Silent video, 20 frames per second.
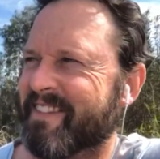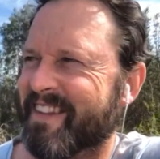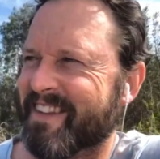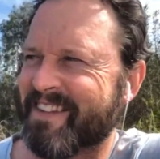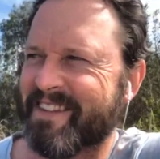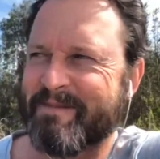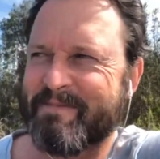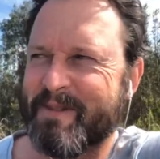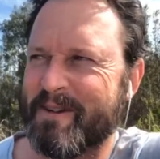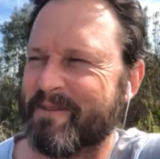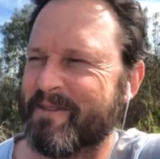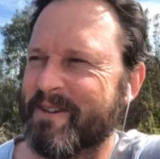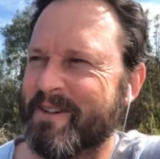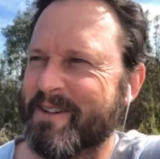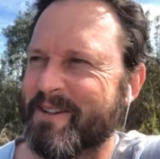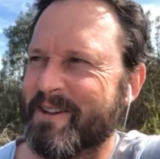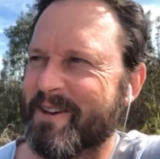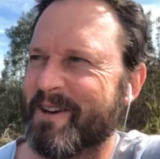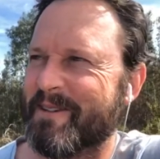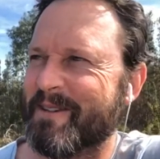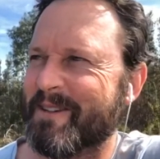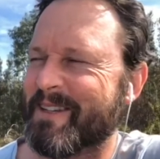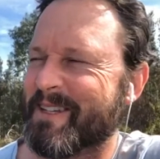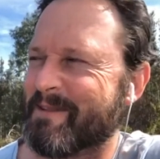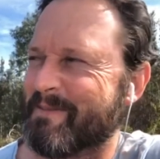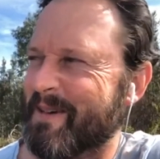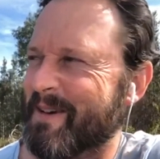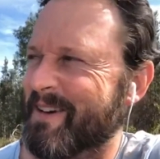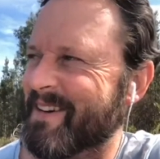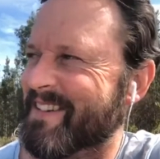It's a bit of an enjoyable
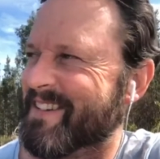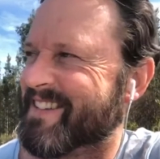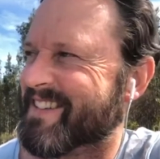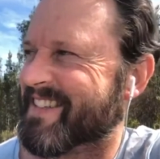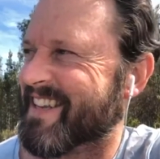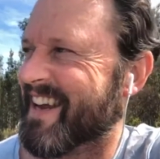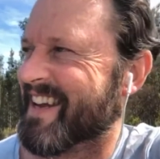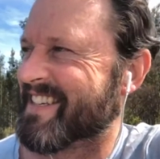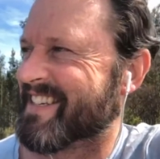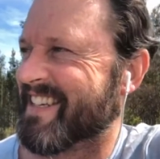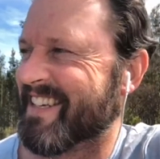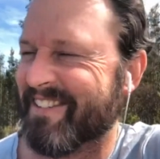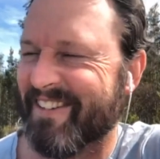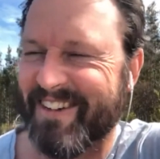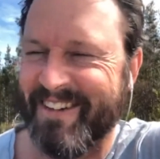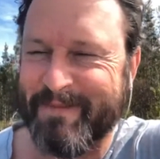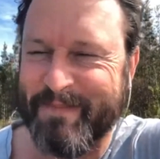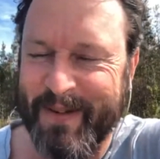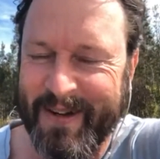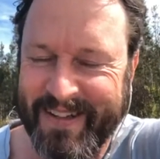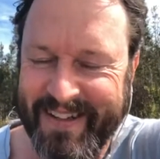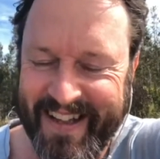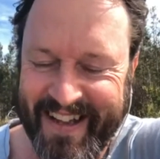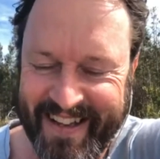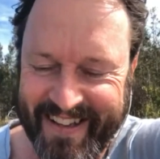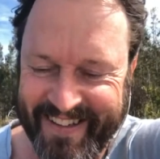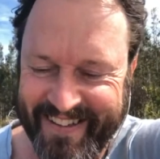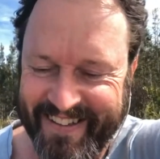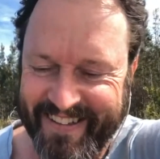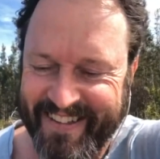experience. Just ask anyone who's been
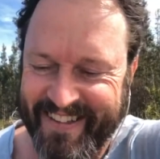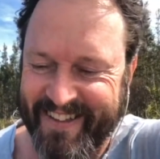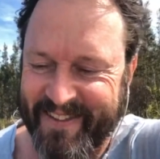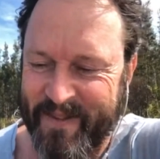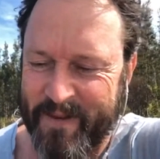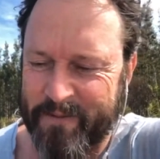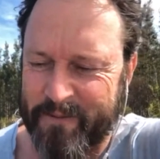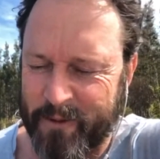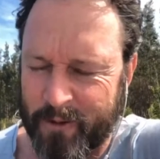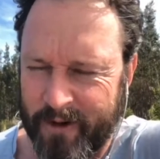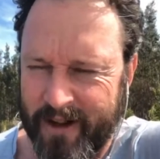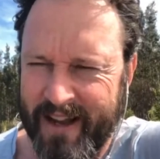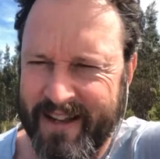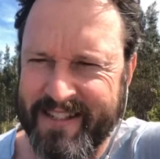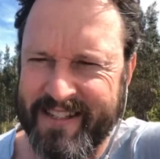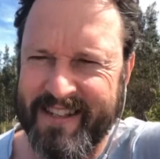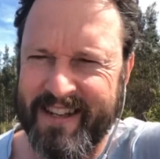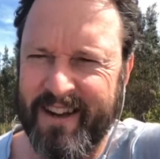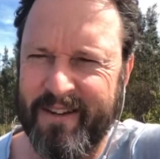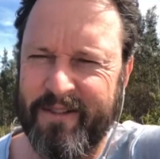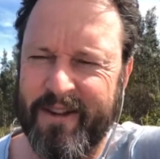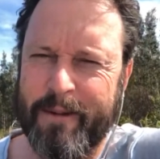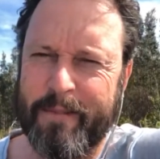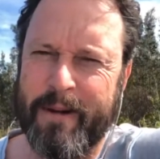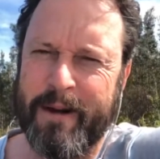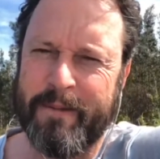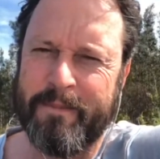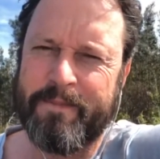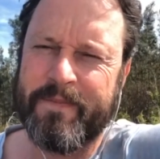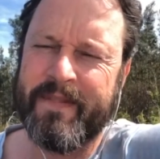there. Four days in
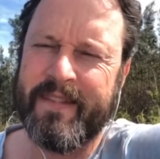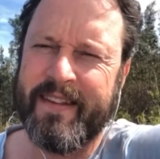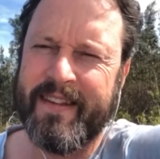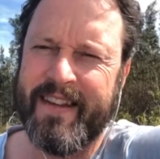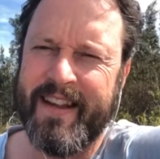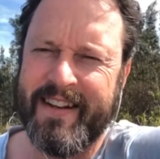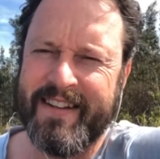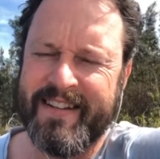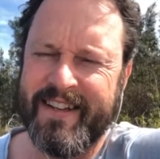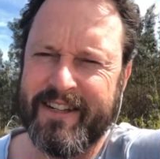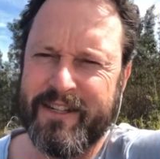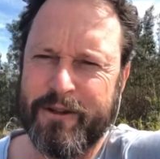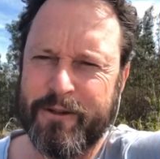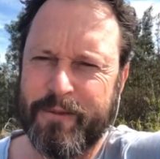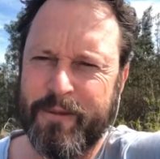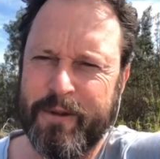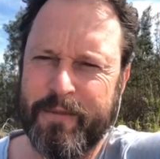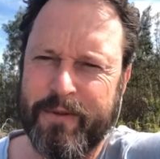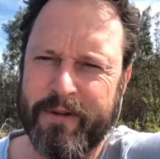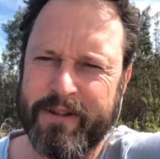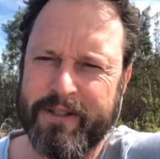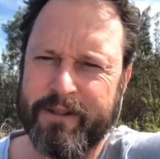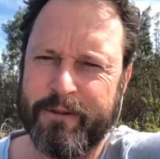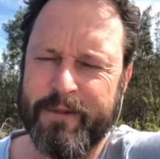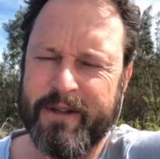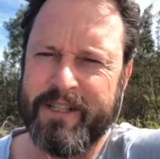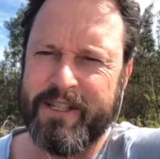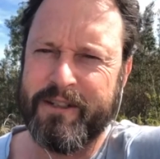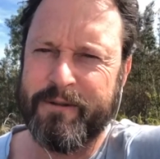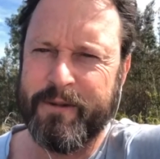November. Get in touch with me, personal
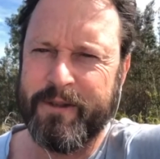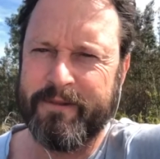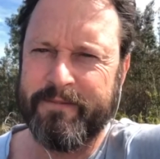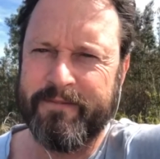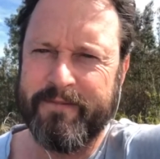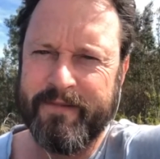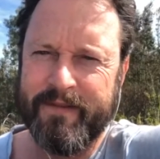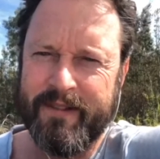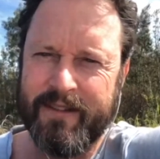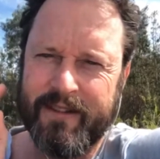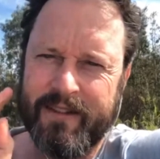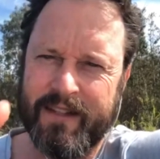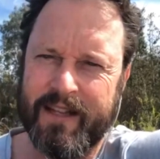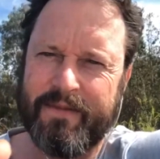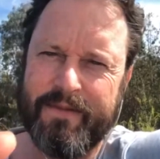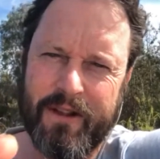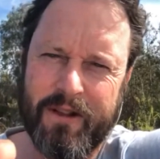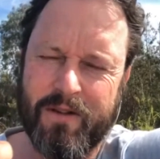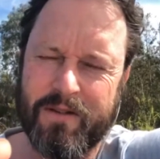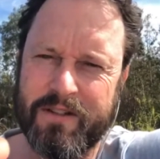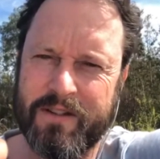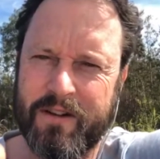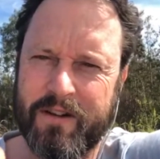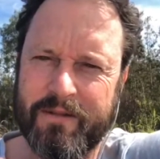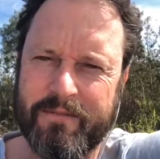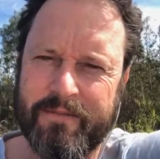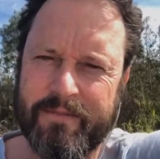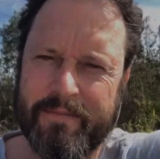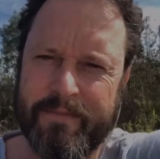message me. Love you long time.